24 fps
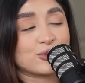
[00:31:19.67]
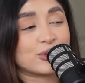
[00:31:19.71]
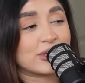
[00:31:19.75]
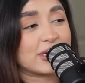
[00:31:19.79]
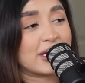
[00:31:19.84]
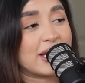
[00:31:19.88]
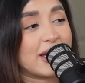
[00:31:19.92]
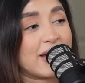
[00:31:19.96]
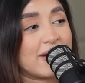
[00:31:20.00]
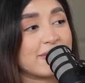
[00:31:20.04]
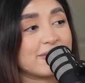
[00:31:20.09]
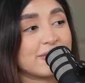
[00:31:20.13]
We're
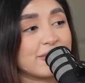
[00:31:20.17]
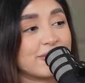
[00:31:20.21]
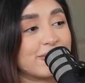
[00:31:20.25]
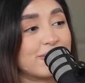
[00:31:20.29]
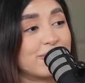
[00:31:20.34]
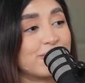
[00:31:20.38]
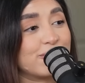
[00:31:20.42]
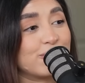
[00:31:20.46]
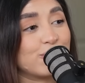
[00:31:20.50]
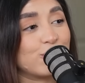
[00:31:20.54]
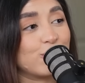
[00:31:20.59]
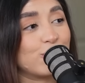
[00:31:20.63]
gonna have a
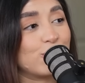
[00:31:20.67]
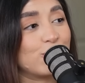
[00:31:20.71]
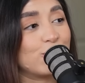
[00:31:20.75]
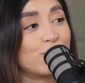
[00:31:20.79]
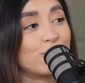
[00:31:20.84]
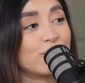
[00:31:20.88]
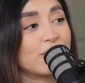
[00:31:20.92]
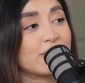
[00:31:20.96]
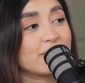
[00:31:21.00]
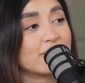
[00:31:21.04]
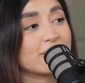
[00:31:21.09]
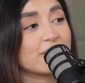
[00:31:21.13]

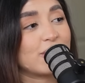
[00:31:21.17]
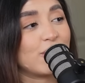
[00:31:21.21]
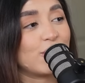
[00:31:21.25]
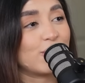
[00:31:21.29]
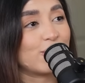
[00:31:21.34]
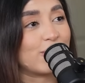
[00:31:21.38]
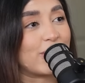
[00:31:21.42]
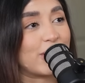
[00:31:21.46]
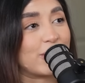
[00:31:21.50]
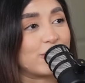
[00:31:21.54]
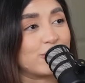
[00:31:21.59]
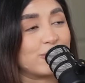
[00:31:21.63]
full
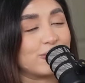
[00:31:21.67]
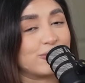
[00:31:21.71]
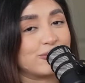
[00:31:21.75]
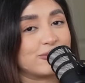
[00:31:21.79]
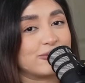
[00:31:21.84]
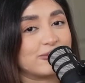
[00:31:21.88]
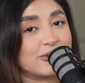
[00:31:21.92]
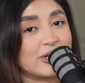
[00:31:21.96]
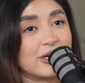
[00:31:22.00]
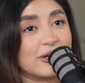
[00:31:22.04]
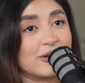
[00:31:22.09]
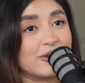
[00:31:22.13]
Colorado
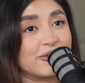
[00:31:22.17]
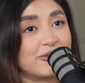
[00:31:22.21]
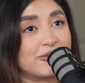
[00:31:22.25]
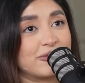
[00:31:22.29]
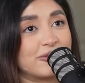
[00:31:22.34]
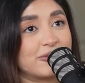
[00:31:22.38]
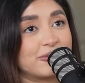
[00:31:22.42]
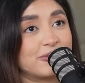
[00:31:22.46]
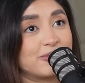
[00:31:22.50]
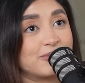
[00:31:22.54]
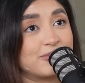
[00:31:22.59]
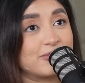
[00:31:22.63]
of,
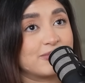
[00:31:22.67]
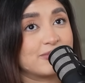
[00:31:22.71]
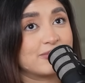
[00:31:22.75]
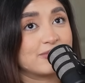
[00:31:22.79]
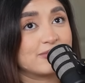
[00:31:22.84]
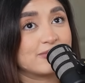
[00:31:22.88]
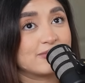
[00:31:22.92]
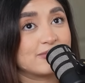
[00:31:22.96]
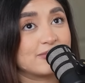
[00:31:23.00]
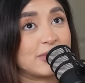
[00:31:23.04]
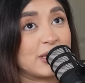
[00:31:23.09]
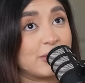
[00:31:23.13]
of
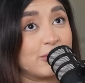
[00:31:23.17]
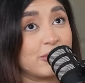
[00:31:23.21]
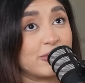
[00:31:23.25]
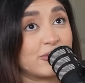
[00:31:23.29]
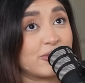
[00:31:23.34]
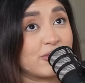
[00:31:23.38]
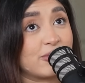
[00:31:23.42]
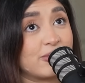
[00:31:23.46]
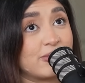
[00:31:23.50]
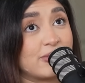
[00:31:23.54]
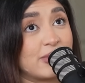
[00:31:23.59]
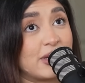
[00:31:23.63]

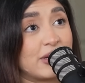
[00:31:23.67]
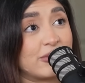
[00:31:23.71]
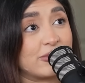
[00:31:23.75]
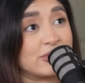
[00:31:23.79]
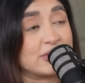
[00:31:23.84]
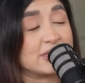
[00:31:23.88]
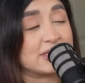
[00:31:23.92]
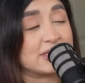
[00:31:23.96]
people from every